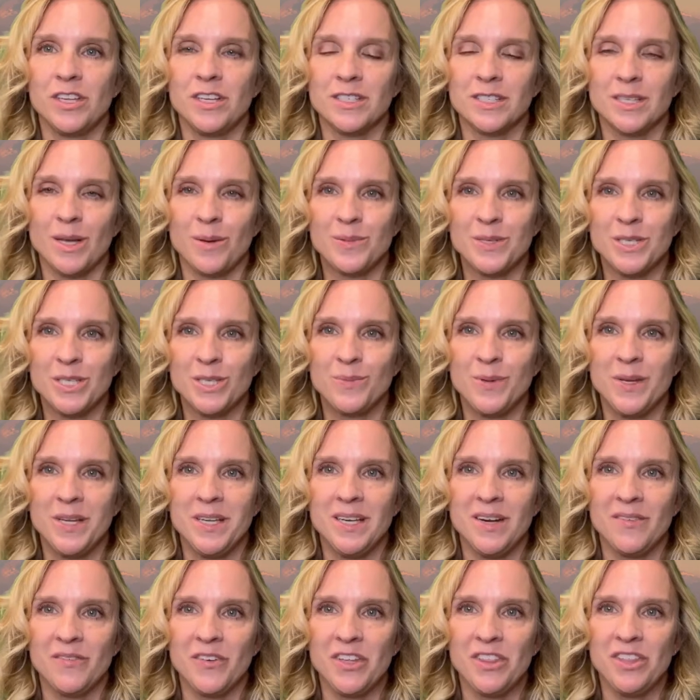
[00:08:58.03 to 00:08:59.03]
is up to speed
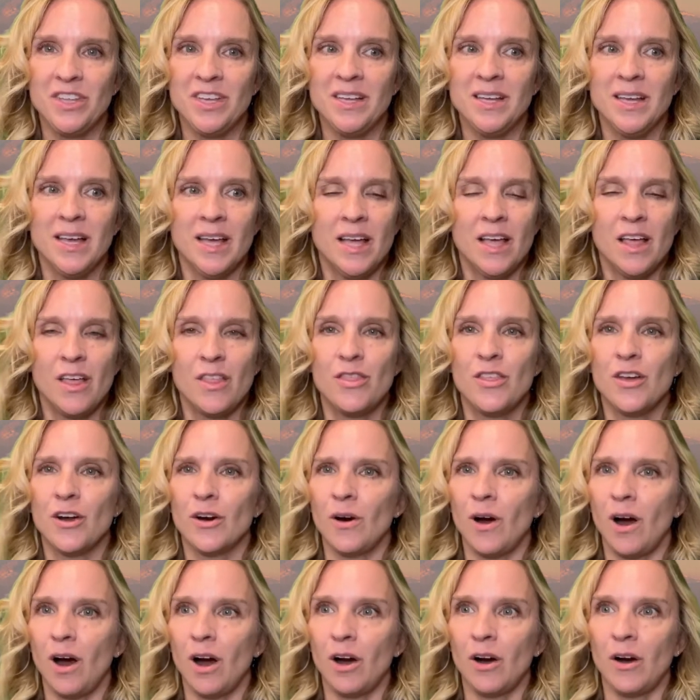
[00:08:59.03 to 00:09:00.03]
and everything.
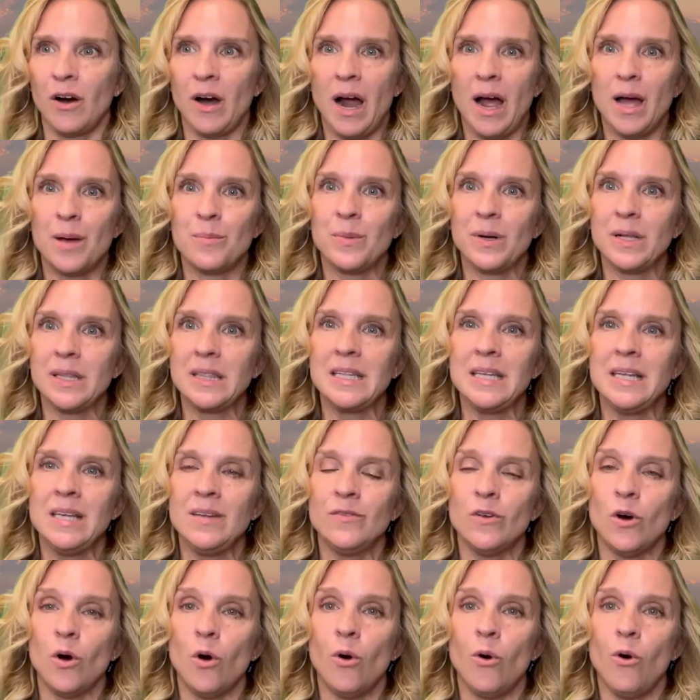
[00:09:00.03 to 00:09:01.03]
There are, I
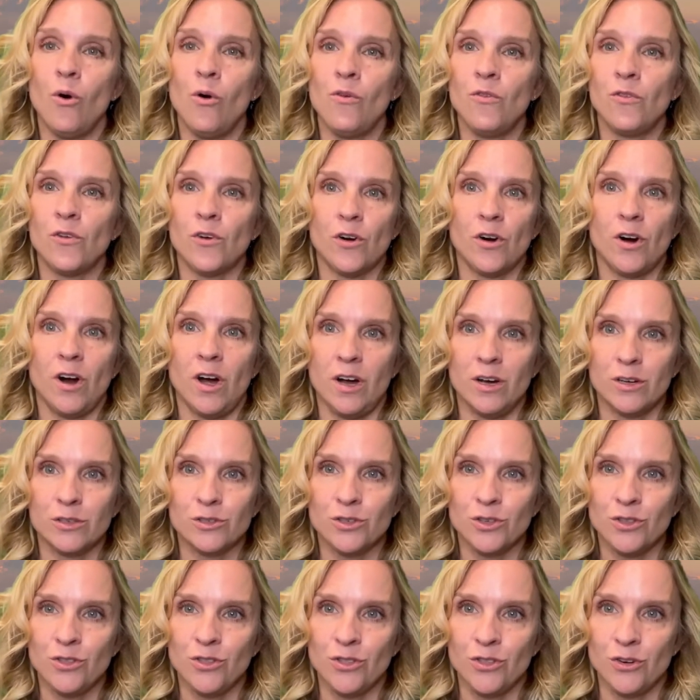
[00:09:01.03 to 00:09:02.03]
believe, over
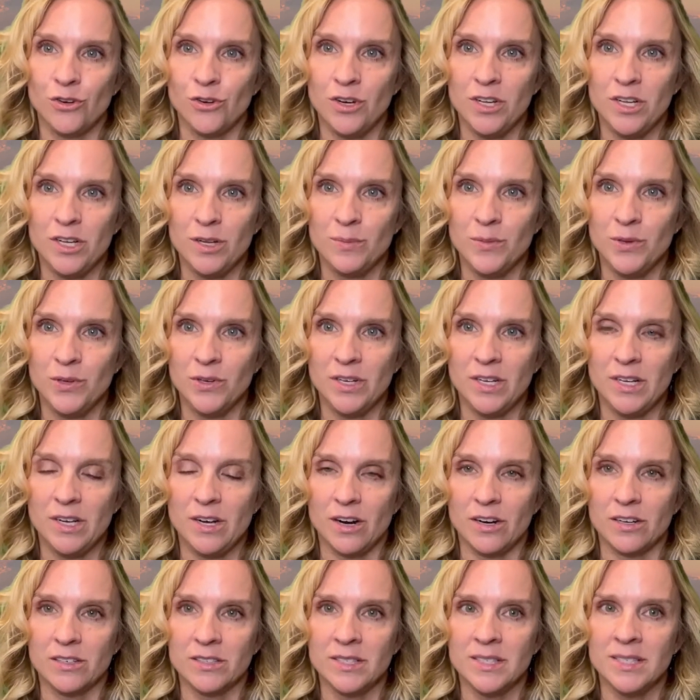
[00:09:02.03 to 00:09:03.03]
130 community
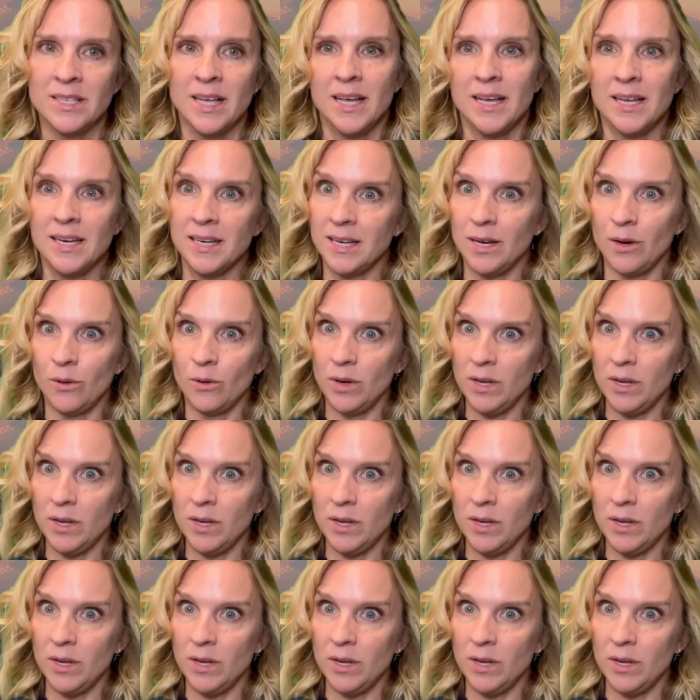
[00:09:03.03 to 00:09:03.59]
gardens. Now,